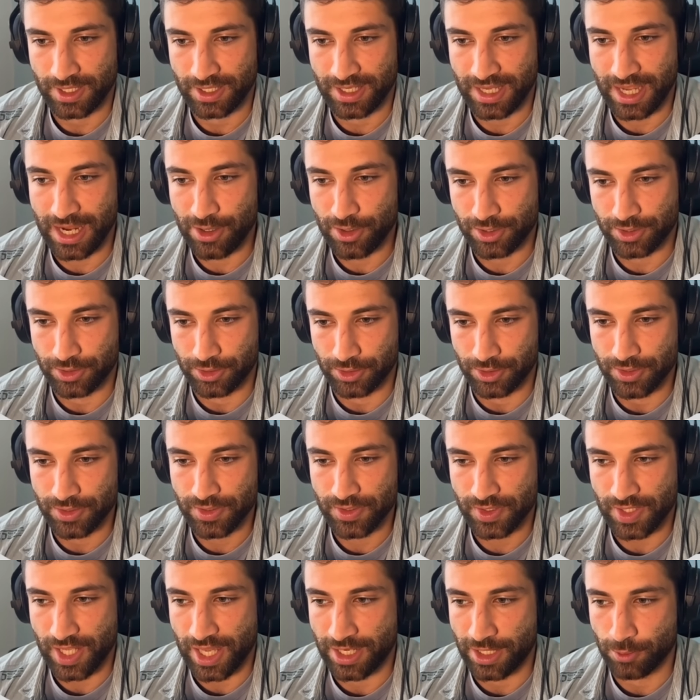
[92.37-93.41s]
characters
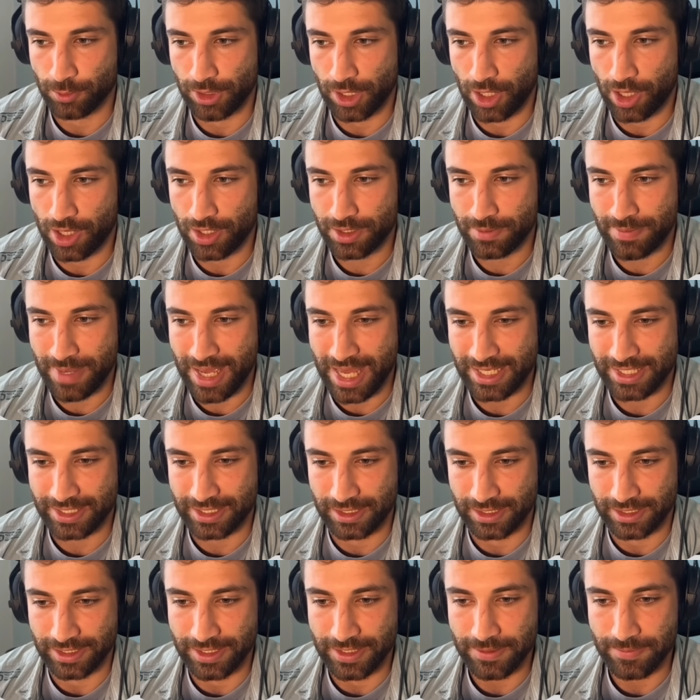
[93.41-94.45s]
and it will
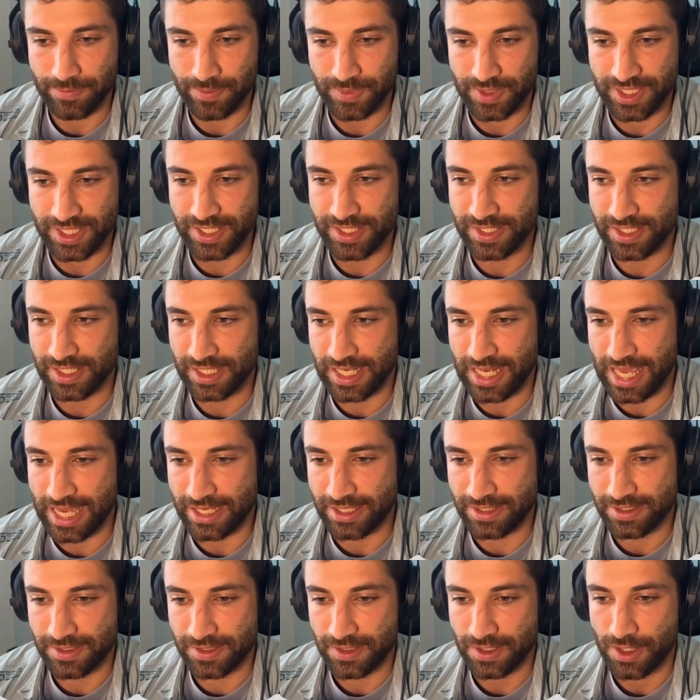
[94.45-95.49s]
automatically
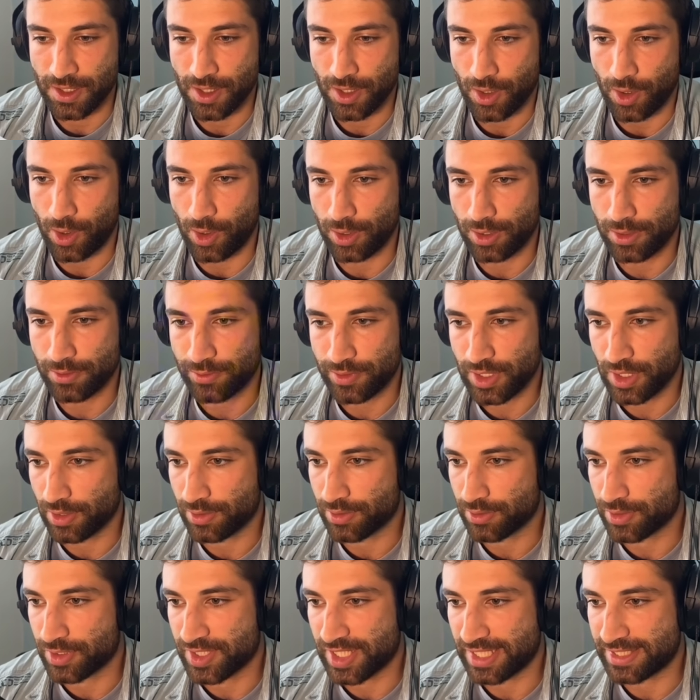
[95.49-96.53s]
deselect all of the other
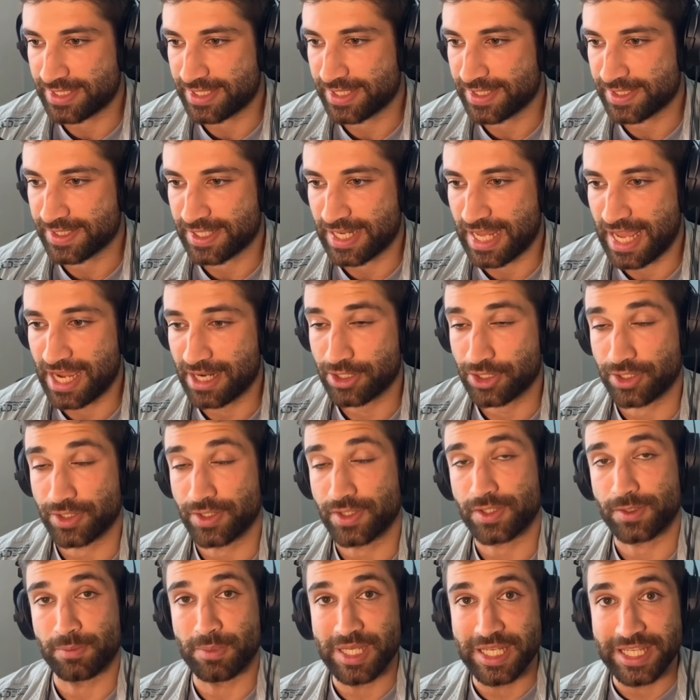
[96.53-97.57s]
settings and actions,
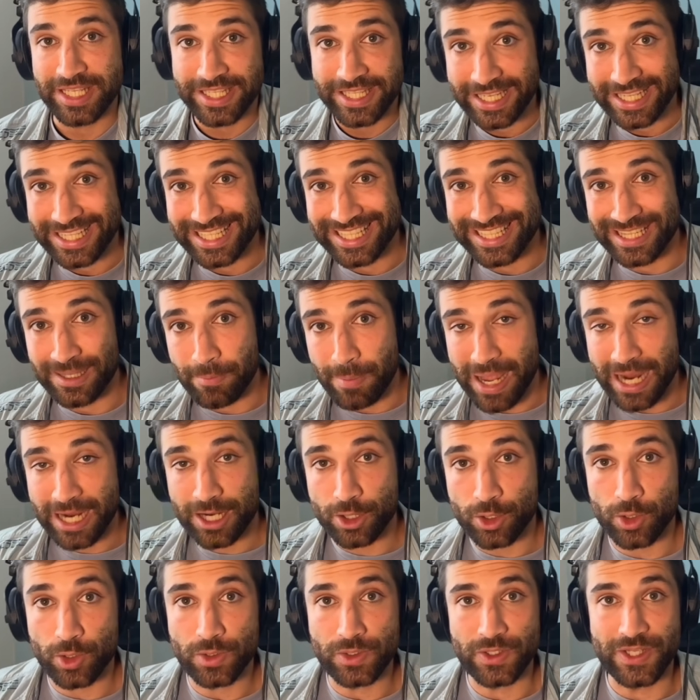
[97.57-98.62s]
meaning in the
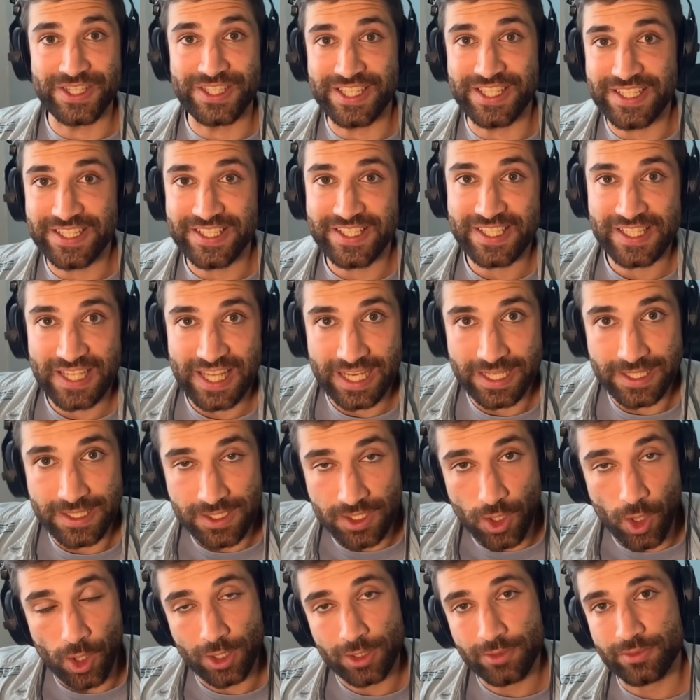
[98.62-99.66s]
background it deselects
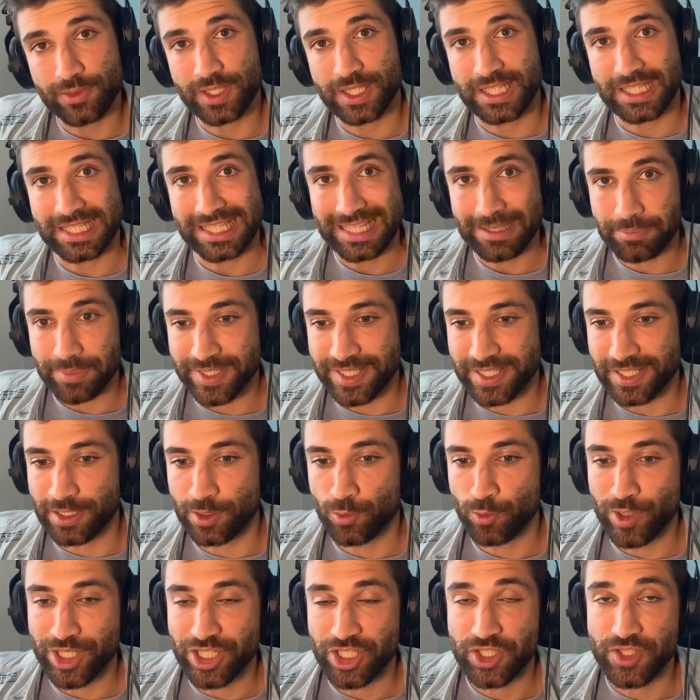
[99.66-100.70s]
all of the clips in
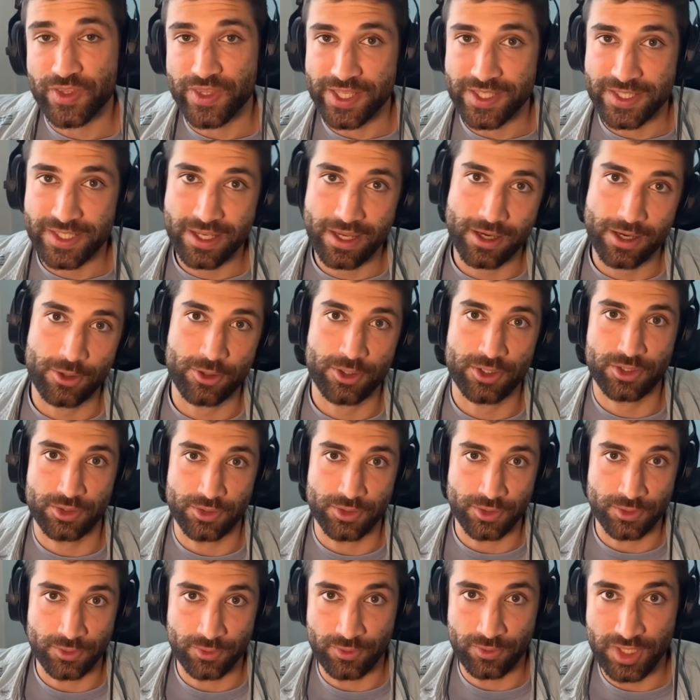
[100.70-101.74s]
which this character
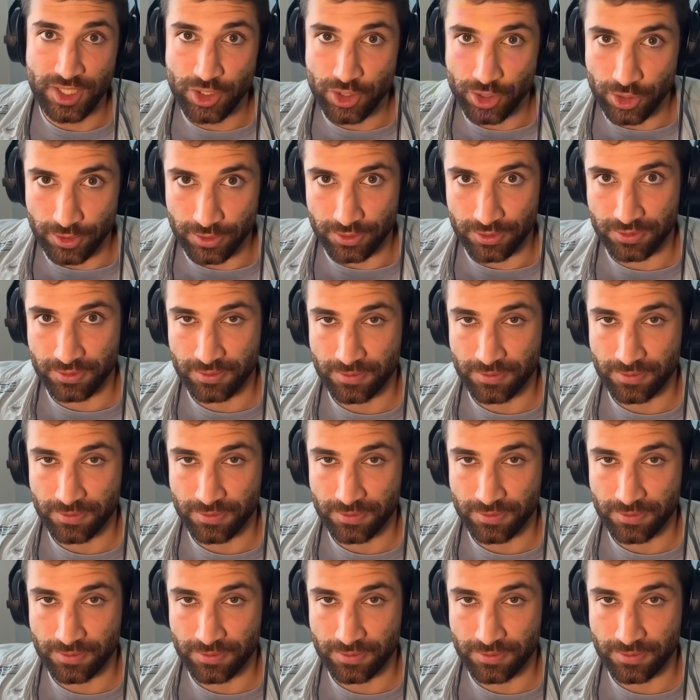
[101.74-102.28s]
is featured.